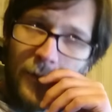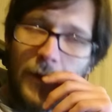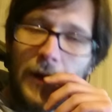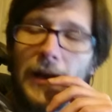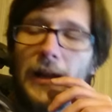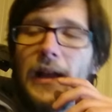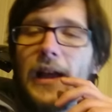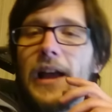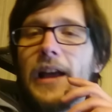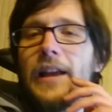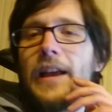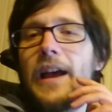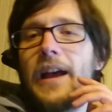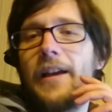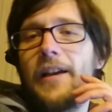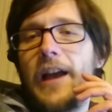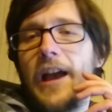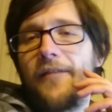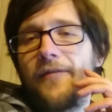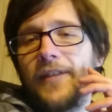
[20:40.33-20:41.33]
Well, I,
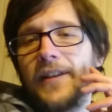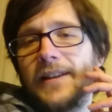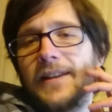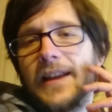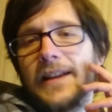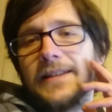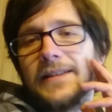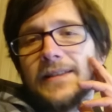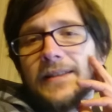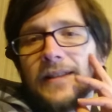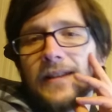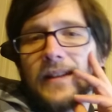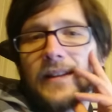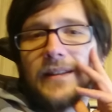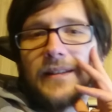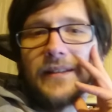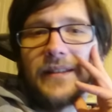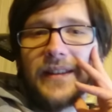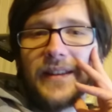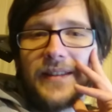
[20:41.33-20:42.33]
I, I think that
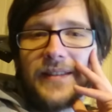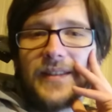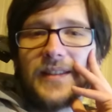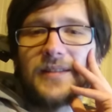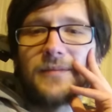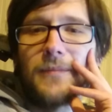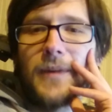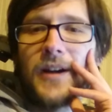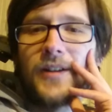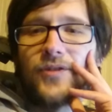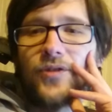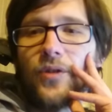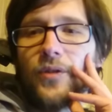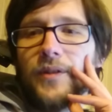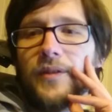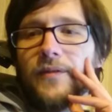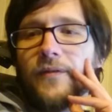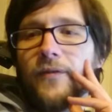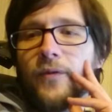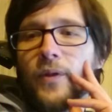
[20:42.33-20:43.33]
the, the smart
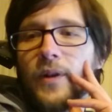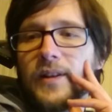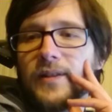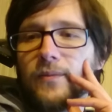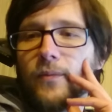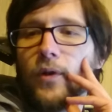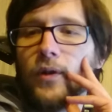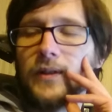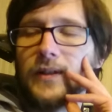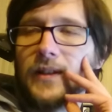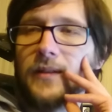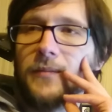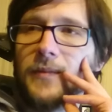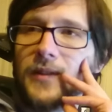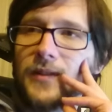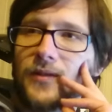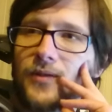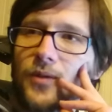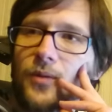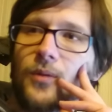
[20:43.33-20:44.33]
choice for a small team
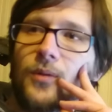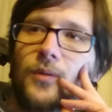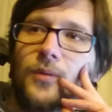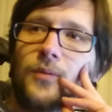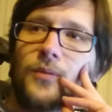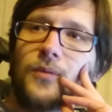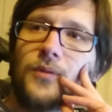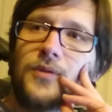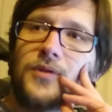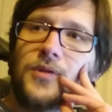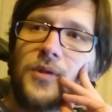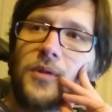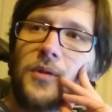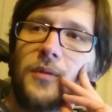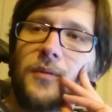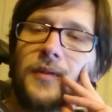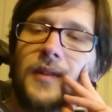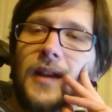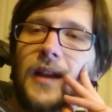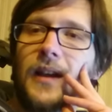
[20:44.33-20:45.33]
is to, to
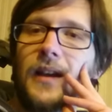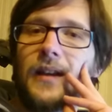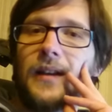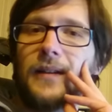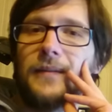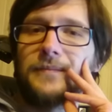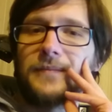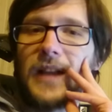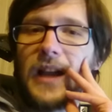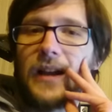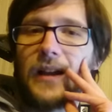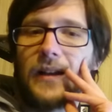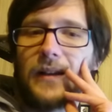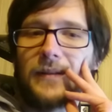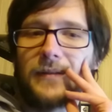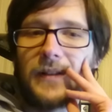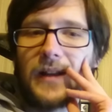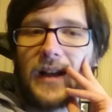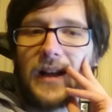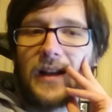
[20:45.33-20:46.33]
use a,
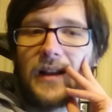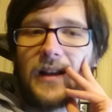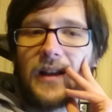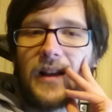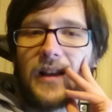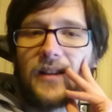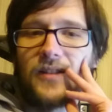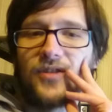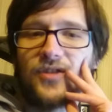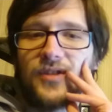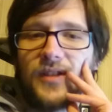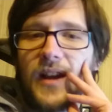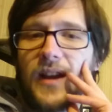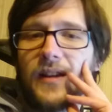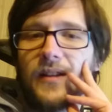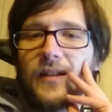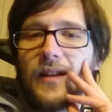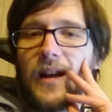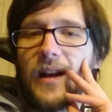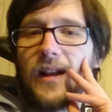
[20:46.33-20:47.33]
a, an
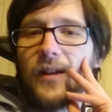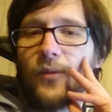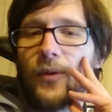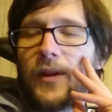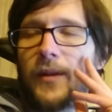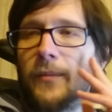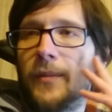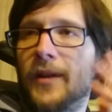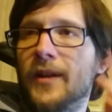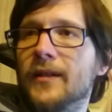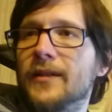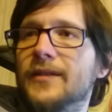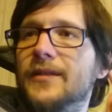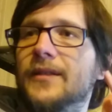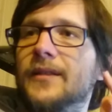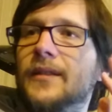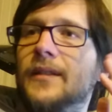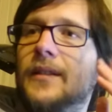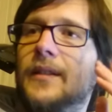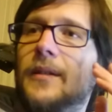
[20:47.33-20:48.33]
engine already built
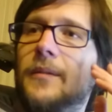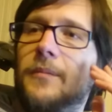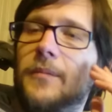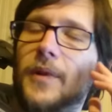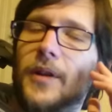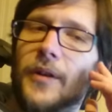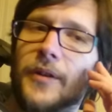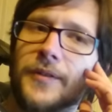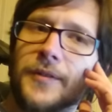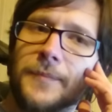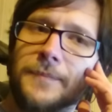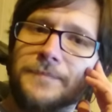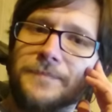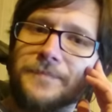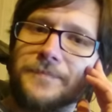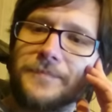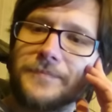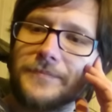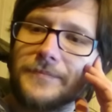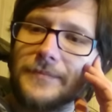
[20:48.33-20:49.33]
because
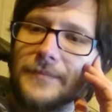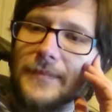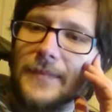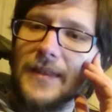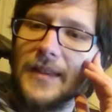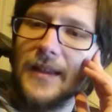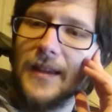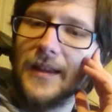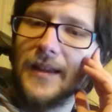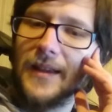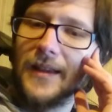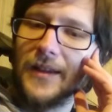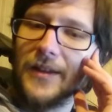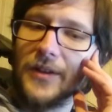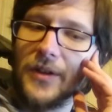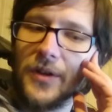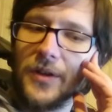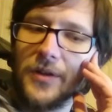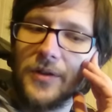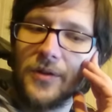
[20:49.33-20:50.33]

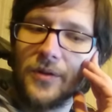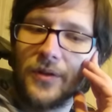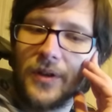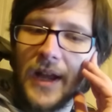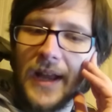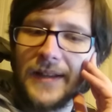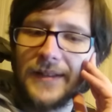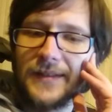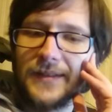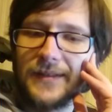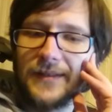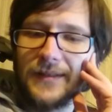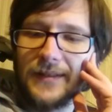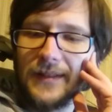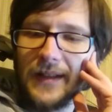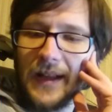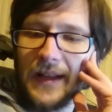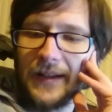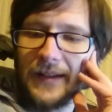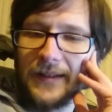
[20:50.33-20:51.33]
you, you can't
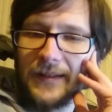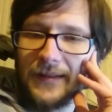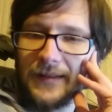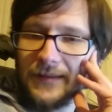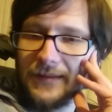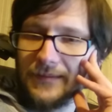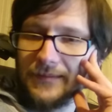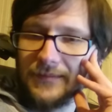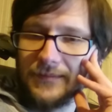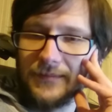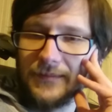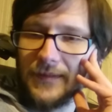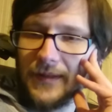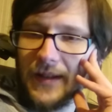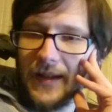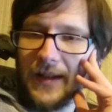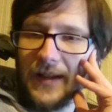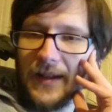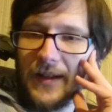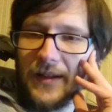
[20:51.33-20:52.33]
like
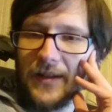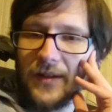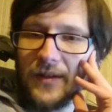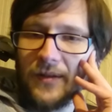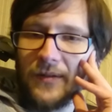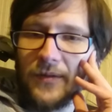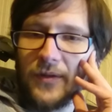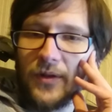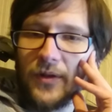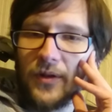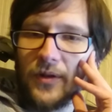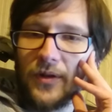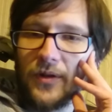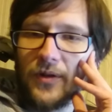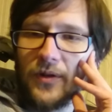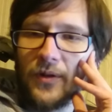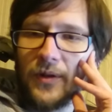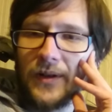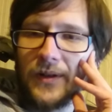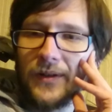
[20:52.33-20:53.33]
uh, you,
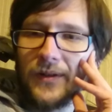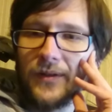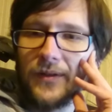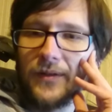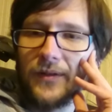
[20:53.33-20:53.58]
you are